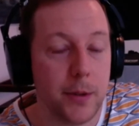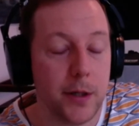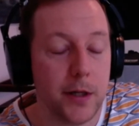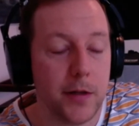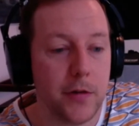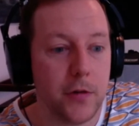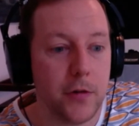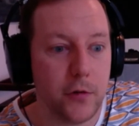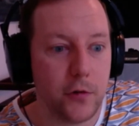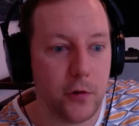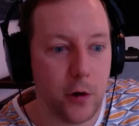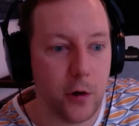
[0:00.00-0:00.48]

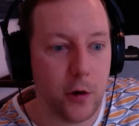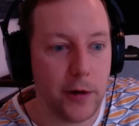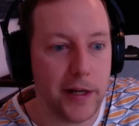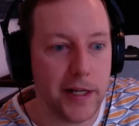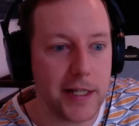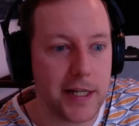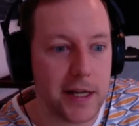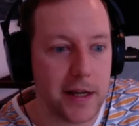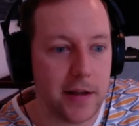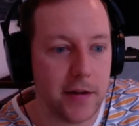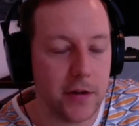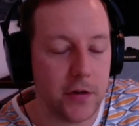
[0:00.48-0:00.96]
but so
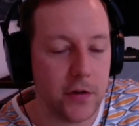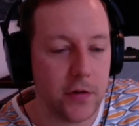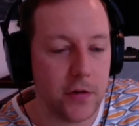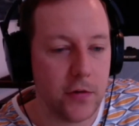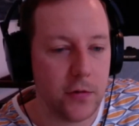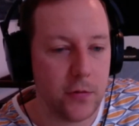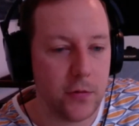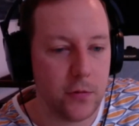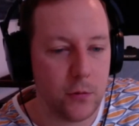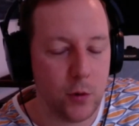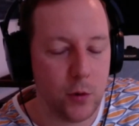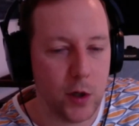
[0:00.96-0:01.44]

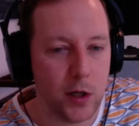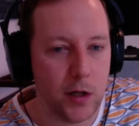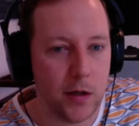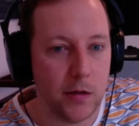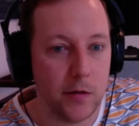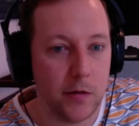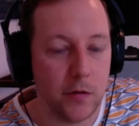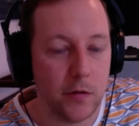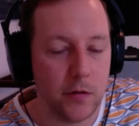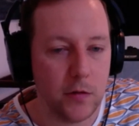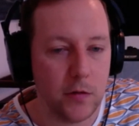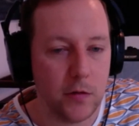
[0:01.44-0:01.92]
intense
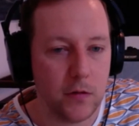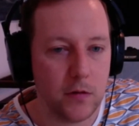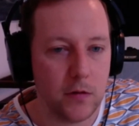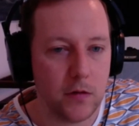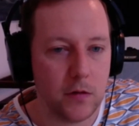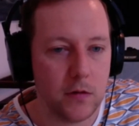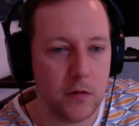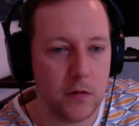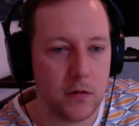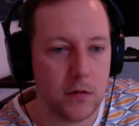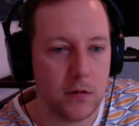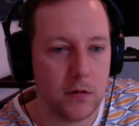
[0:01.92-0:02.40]
was
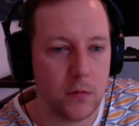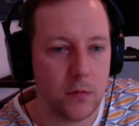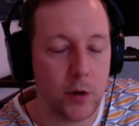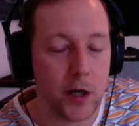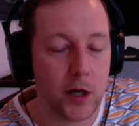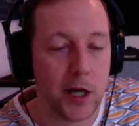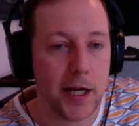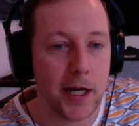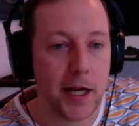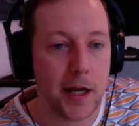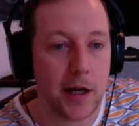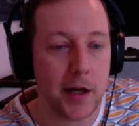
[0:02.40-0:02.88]

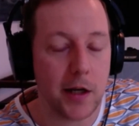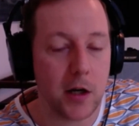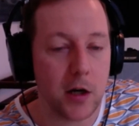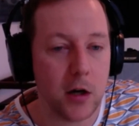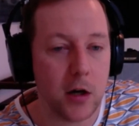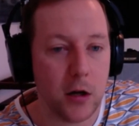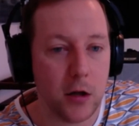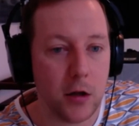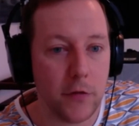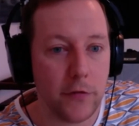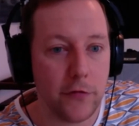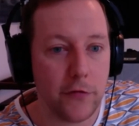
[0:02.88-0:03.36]
when I got a
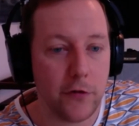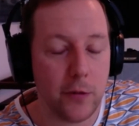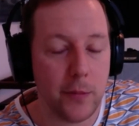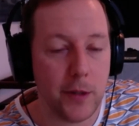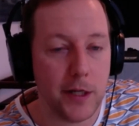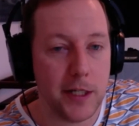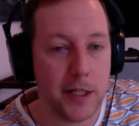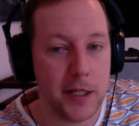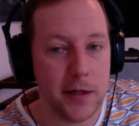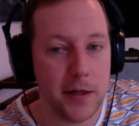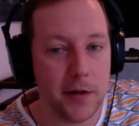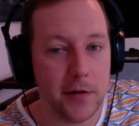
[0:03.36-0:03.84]
call
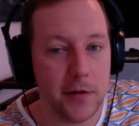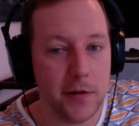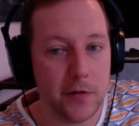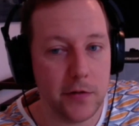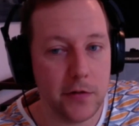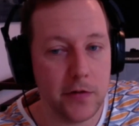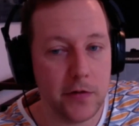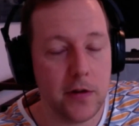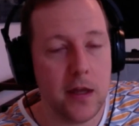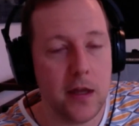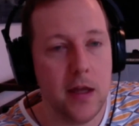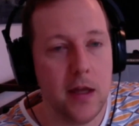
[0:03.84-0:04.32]
from
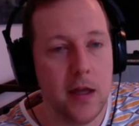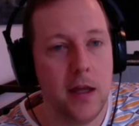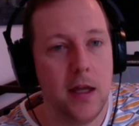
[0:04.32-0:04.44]
Adidas